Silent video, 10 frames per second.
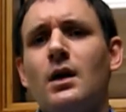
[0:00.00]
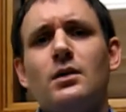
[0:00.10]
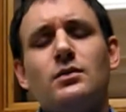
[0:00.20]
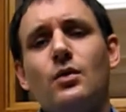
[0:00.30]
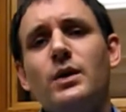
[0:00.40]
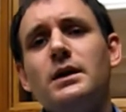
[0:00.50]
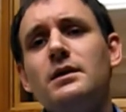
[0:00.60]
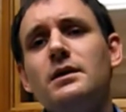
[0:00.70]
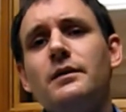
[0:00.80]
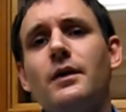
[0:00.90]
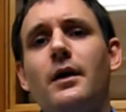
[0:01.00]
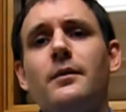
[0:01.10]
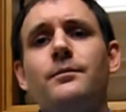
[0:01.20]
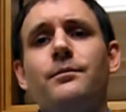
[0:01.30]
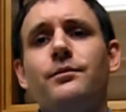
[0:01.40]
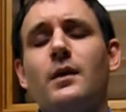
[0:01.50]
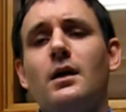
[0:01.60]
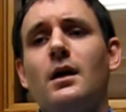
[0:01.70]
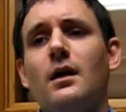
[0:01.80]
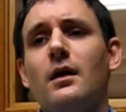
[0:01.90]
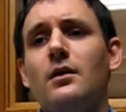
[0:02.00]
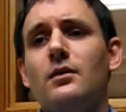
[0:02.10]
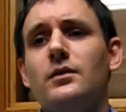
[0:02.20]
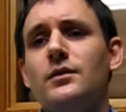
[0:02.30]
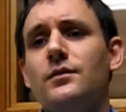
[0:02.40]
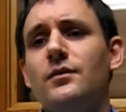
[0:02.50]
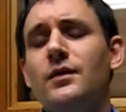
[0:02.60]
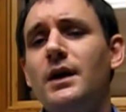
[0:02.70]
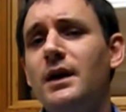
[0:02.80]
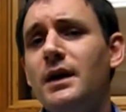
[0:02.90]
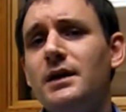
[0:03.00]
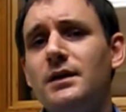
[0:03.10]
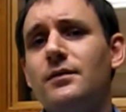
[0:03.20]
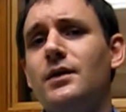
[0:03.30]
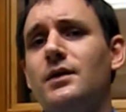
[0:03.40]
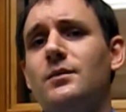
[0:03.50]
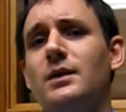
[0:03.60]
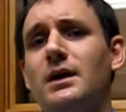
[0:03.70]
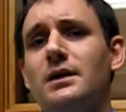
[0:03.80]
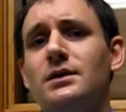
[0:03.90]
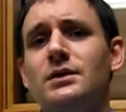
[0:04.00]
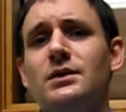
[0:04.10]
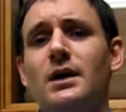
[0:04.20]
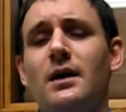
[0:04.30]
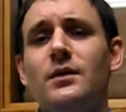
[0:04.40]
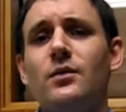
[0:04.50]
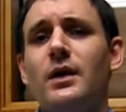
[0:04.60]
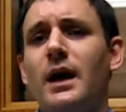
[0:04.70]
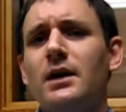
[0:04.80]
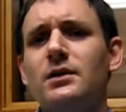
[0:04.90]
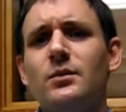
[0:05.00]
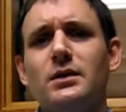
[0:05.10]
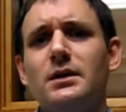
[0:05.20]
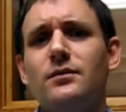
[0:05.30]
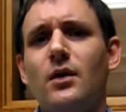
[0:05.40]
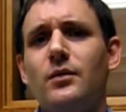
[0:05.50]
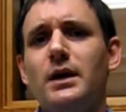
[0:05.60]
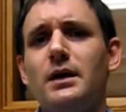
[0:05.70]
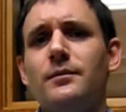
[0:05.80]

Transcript: So witnessing there uh, was very different because everyone has a belief already.